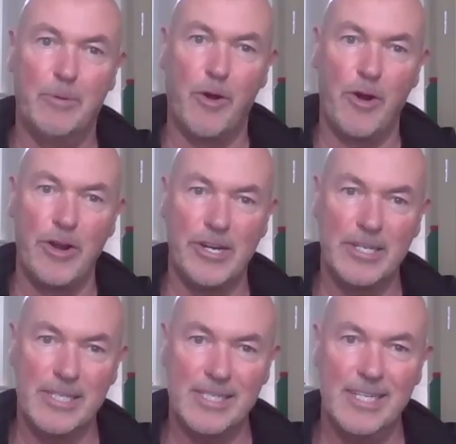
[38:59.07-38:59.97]

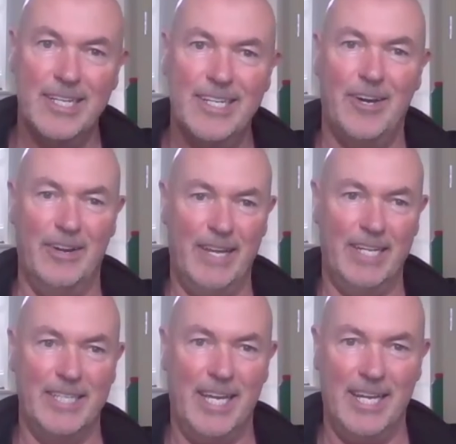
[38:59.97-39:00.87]
borders, all of
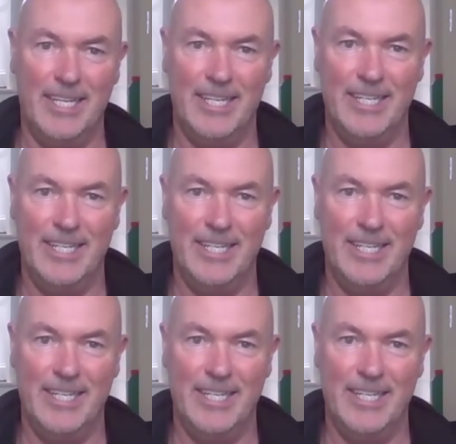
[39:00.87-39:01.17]
that. Yeah.